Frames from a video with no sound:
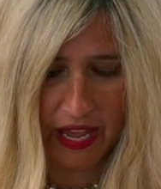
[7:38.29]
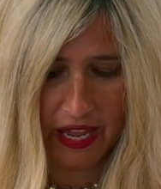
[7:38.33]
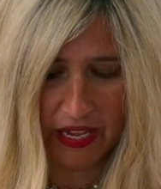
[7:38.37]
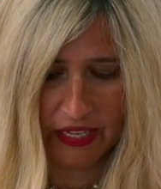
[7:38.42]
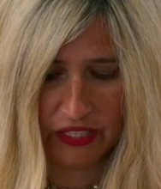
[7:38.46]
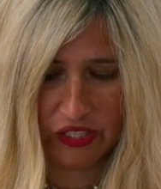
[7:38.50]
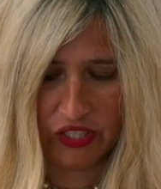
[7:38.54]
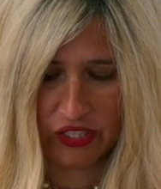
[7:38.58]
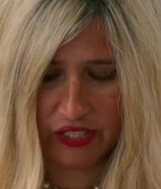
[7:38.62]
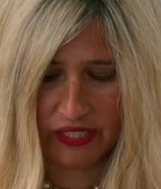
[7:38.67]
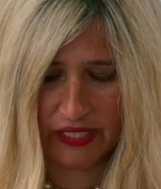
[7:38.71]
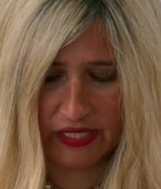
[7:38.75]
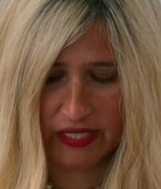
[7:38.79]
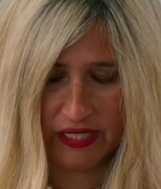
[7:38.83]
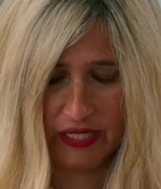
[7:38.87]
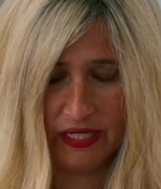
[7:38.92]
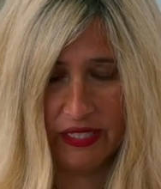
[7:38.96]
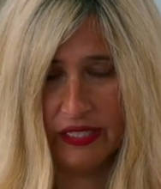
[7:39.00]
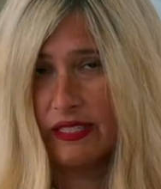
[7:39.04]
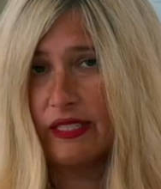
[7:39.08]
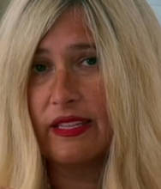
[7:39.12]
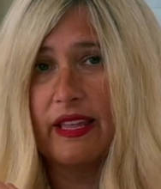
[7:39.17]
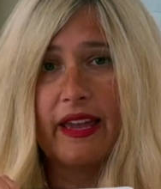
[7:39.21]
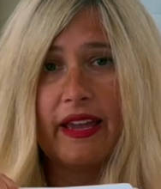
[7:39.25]
It just
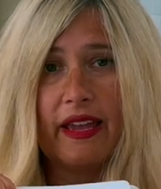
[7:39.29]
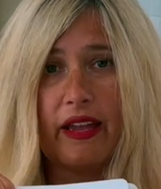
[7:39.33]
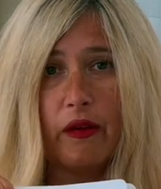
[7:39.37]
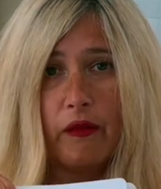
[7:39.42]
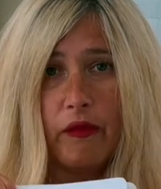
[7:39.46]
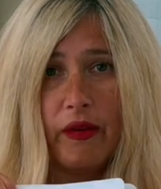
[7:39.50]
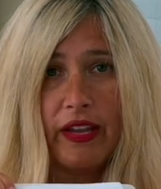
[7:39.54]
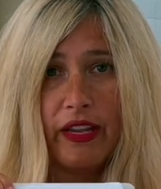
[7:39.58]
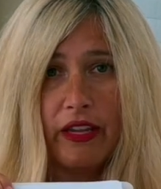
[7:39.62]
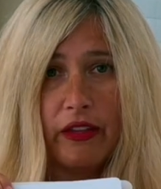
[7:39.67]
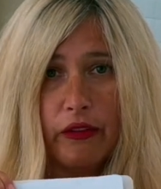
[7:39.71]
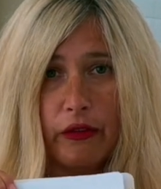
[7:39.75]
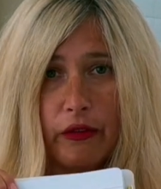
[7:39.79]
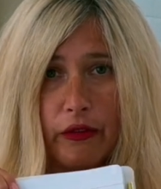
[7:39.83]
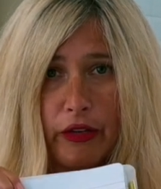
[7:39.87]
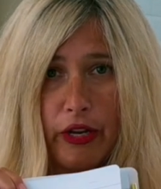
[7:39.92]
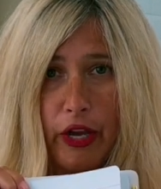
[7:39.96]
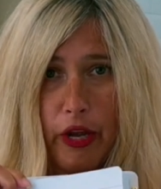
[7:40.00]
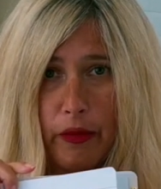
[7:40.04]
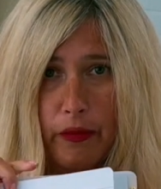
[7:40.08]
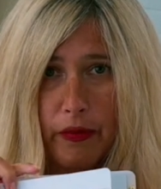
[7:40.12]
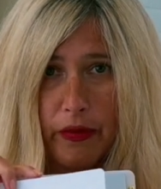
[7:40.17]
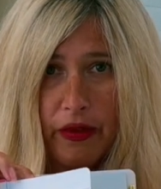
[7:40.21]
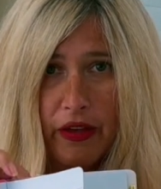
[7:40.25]
is like a regular
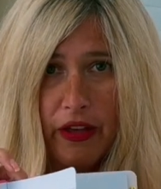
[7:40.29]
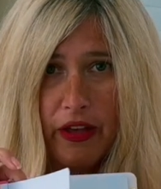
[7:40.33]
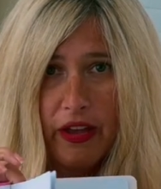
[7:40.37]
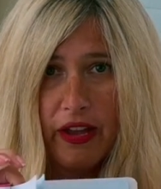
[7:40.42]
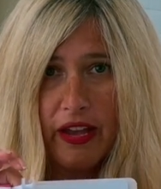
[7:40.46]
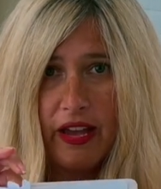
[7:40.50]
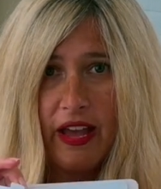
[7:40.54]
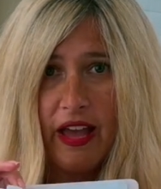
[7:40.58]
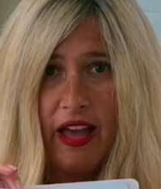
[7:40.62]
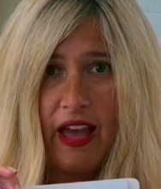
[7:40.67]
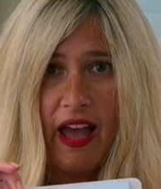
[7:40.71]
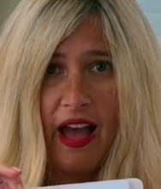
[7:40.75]
notebook.